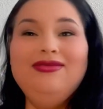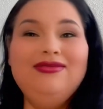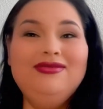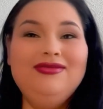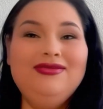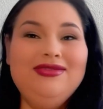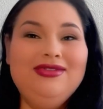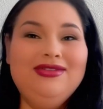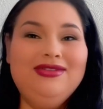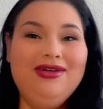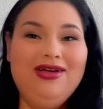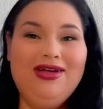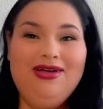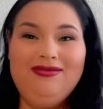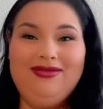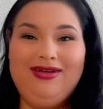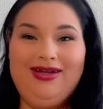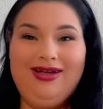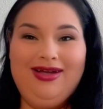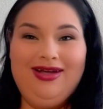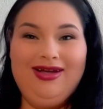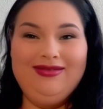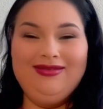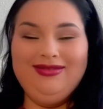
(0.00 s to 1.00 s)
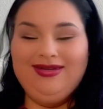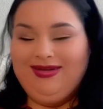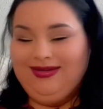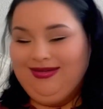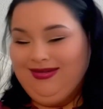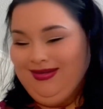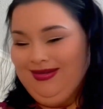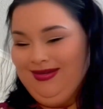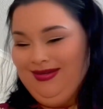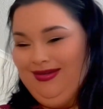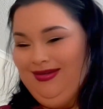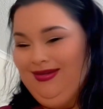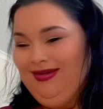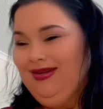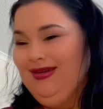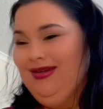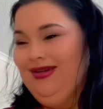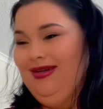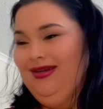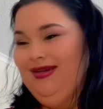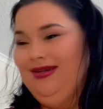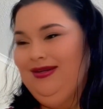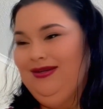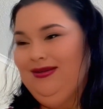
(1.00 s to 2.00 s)
still have not got that done.
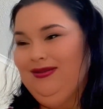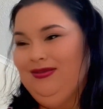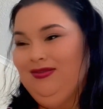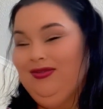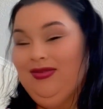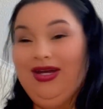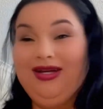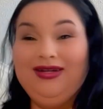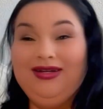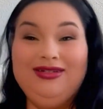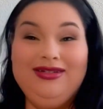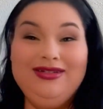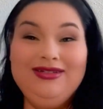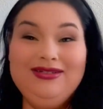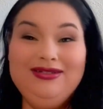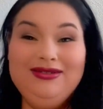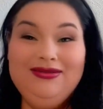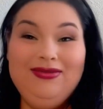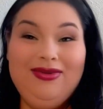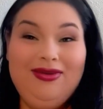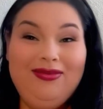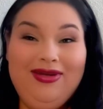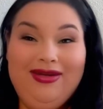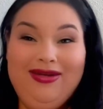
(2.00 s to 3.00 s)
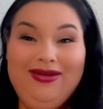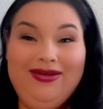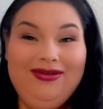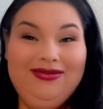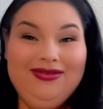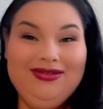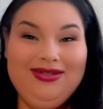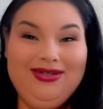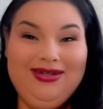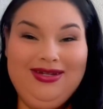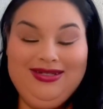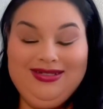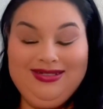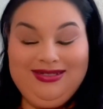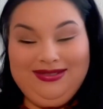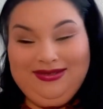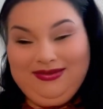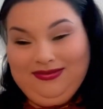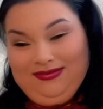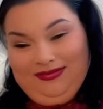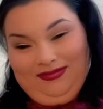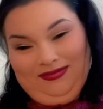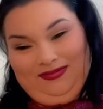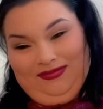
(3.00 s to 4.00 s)
I did do my makeup, so that's
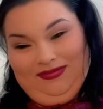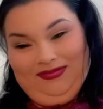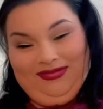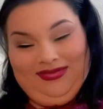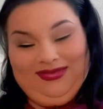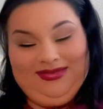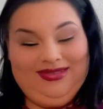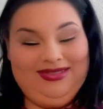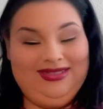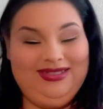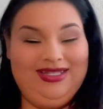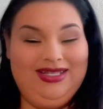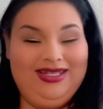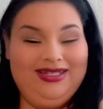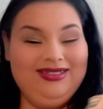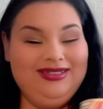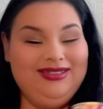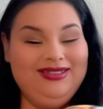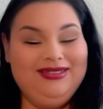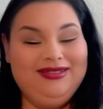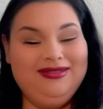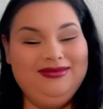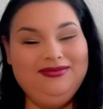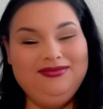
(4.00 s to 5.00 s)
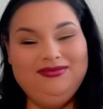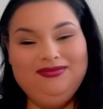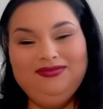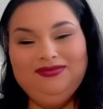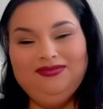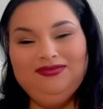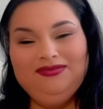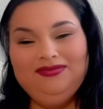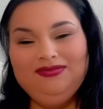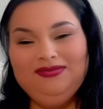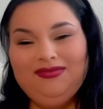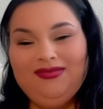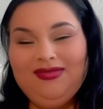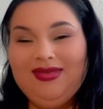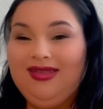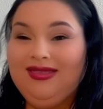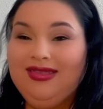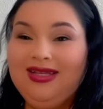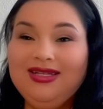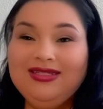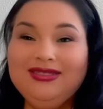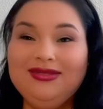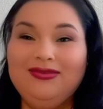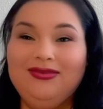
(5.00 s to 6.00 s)

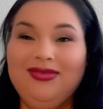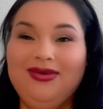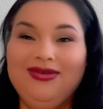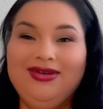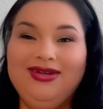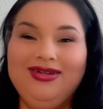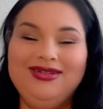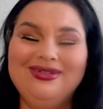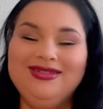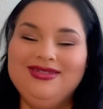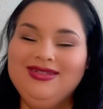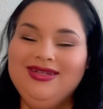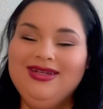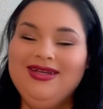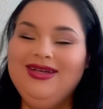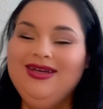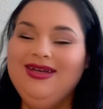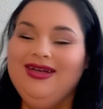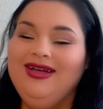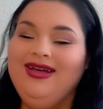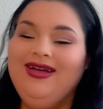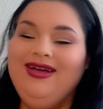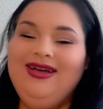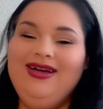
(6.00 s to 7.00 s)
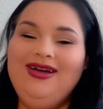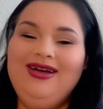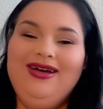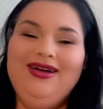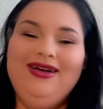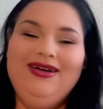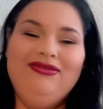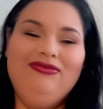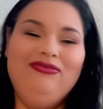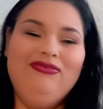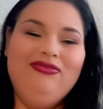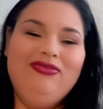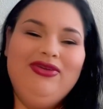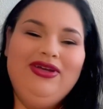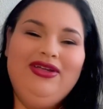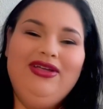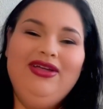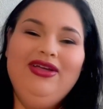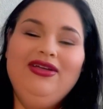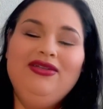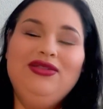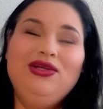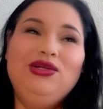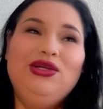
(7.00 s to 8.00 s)
a bonus. But
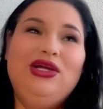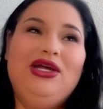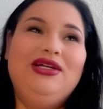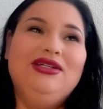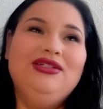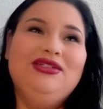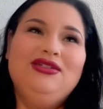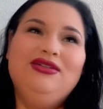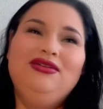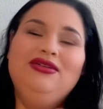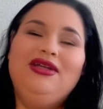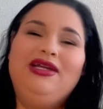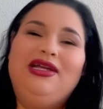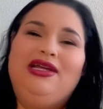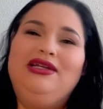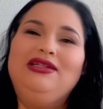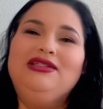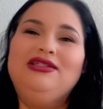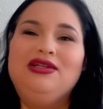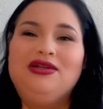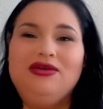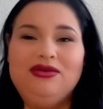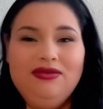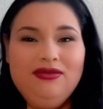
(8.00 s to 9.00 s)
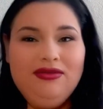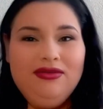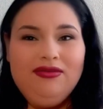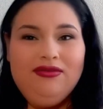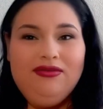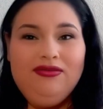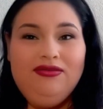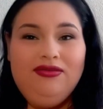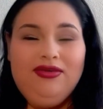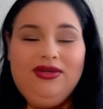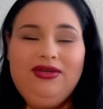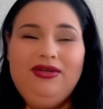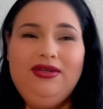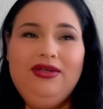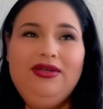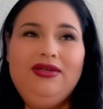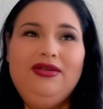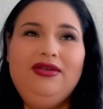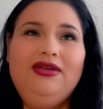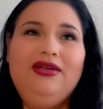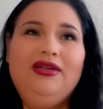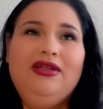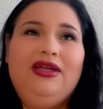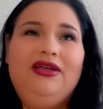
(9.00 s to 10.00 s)
yeah, the last 2 days here were
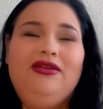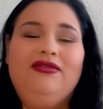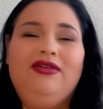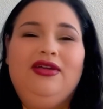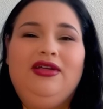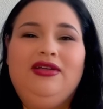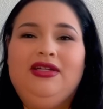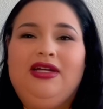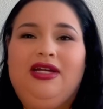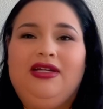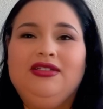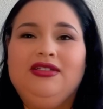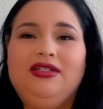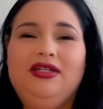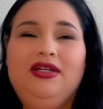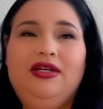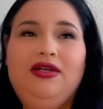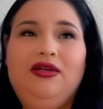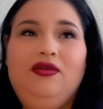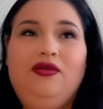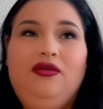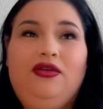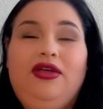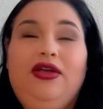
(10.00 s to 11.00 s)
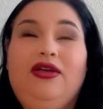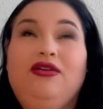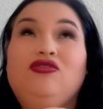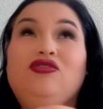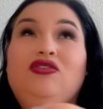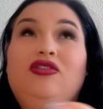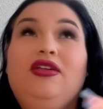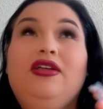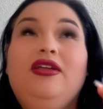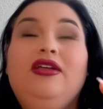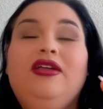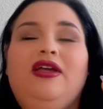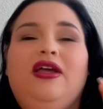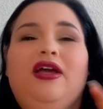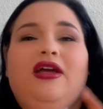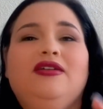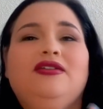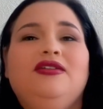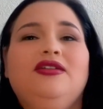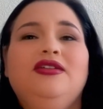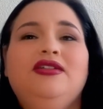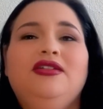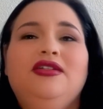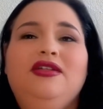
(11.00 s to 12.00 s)
really like fantastic. Yesterday got
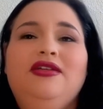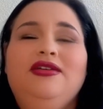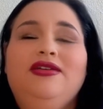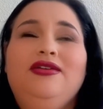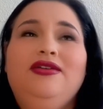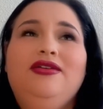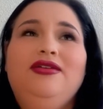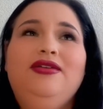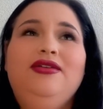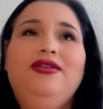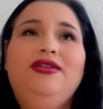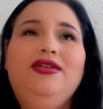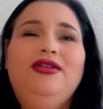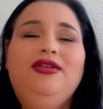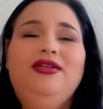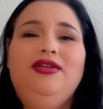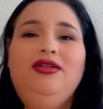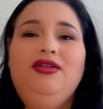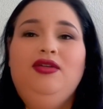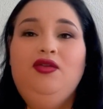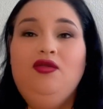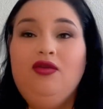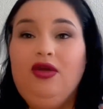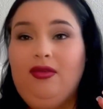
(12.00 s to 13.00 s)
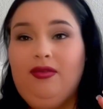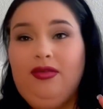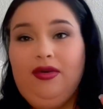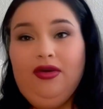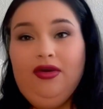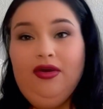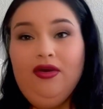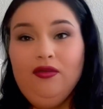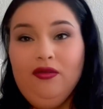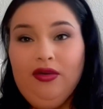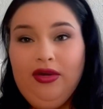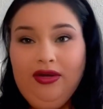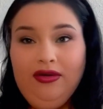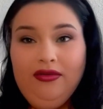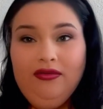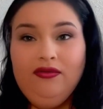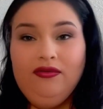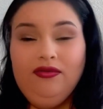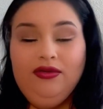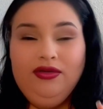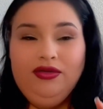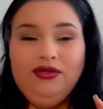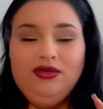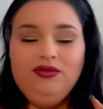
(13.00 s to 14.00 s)
to see the Great Barrier Reef,
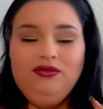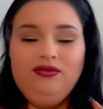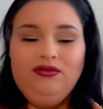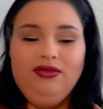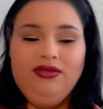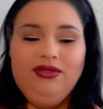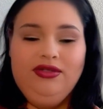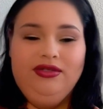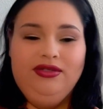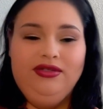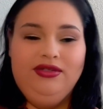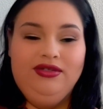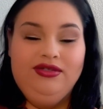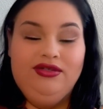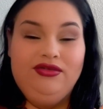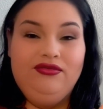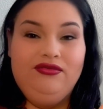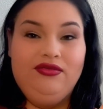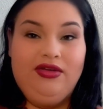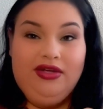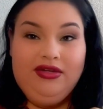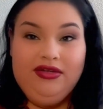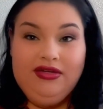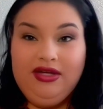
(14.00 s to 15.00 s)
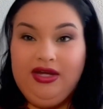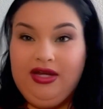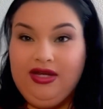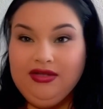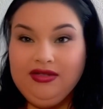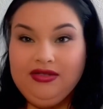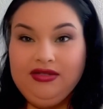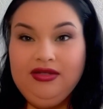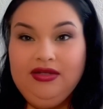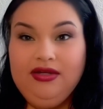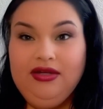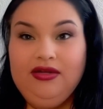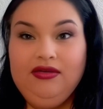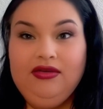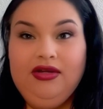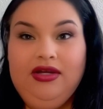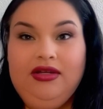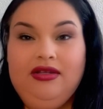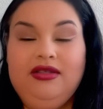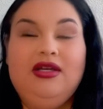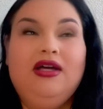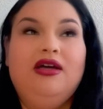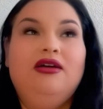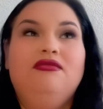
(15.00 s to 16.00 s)
which was fantastic. Like,
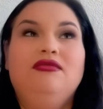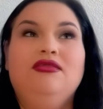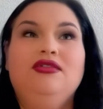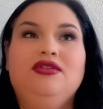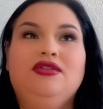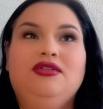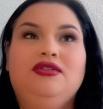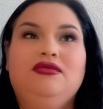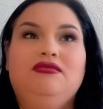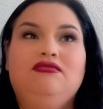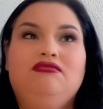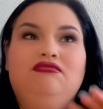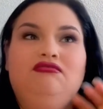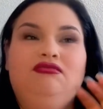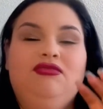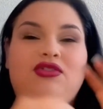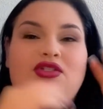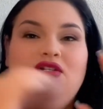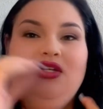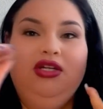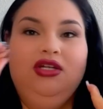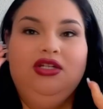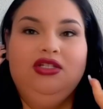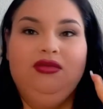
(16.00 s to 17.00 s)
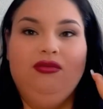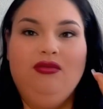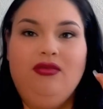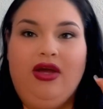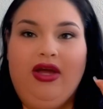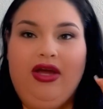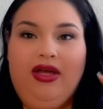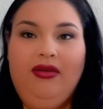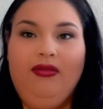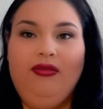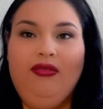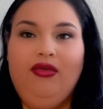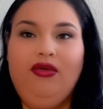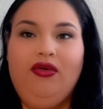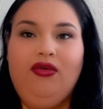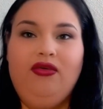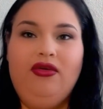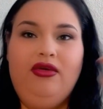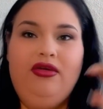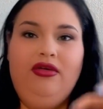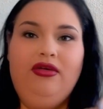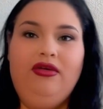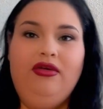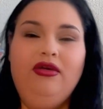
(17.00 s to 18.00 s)
that was just
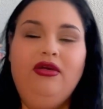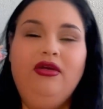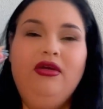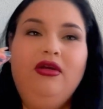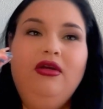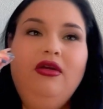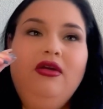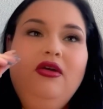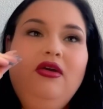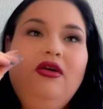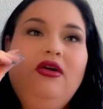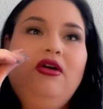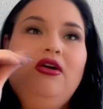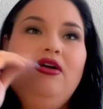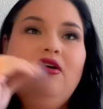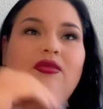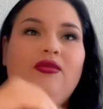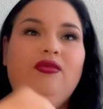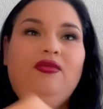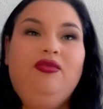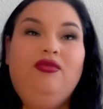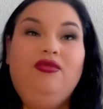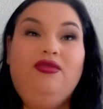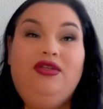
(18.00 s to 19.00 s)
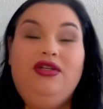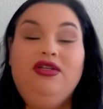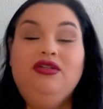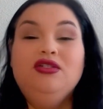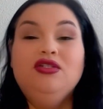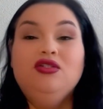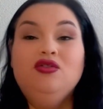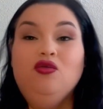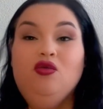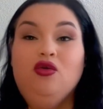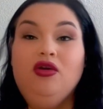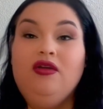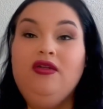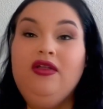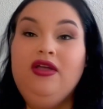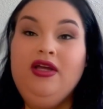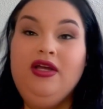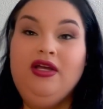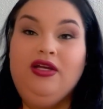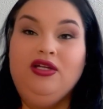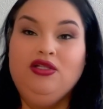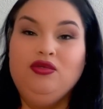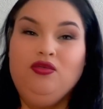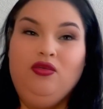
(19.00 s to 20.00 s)
mind-blowing. Did snorkeling
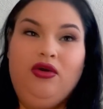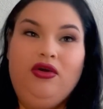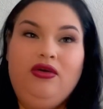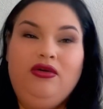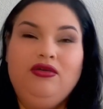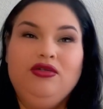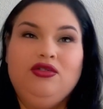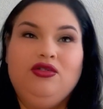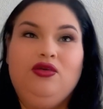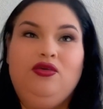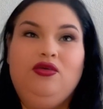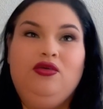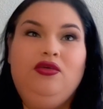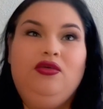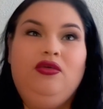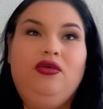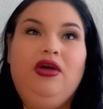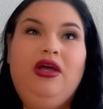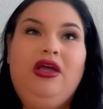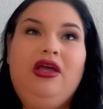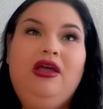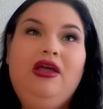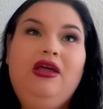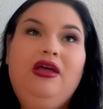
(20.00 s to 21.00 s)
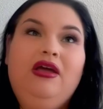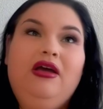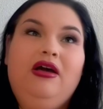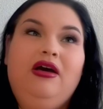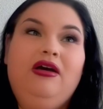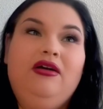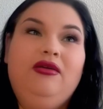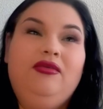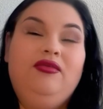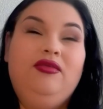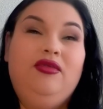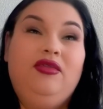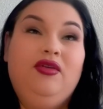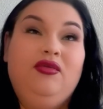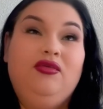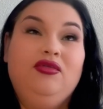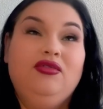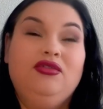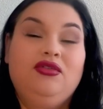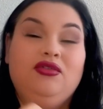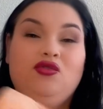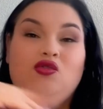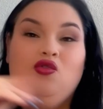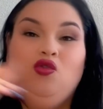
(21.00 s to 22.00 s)
as well, so there
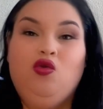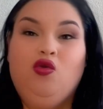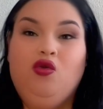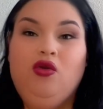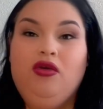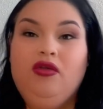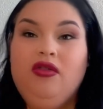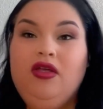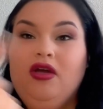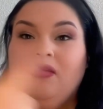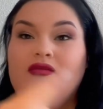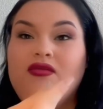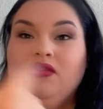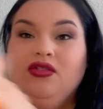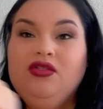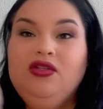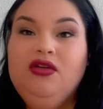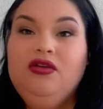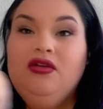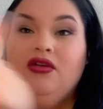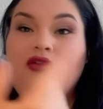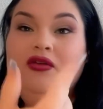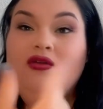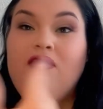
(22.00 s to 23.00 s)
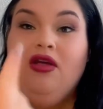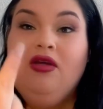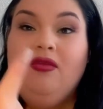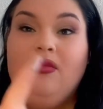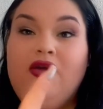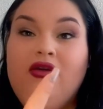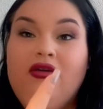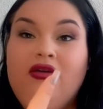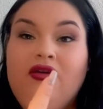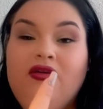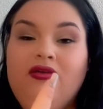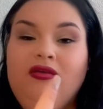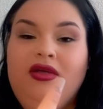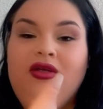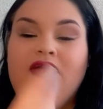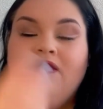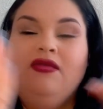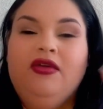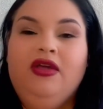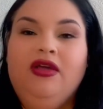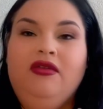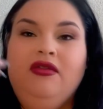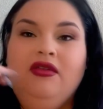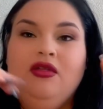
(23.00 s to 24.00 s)
was a tour that was done at the Great Barrier Reef,
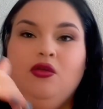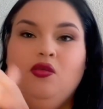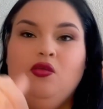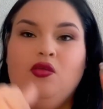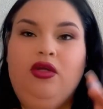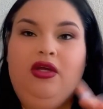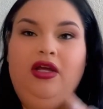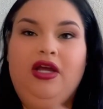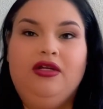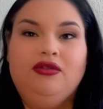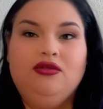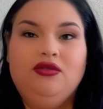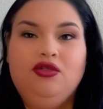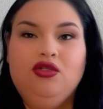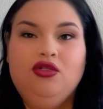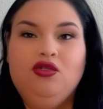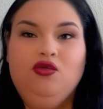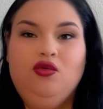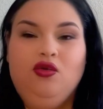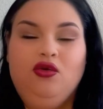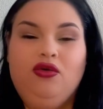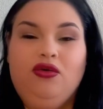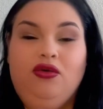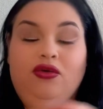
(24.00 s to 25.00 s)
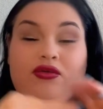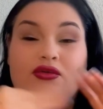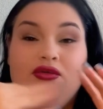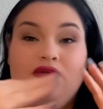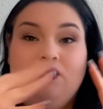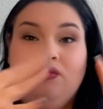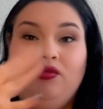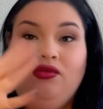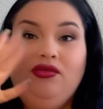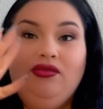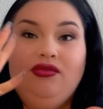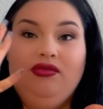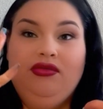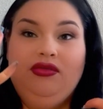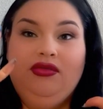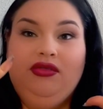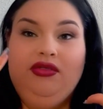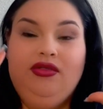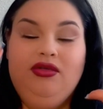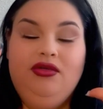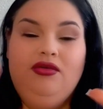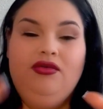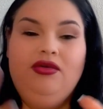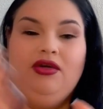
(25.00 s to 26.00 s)
and then we got to snorkel
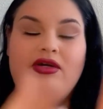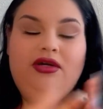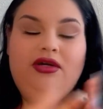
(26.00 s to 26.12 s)
to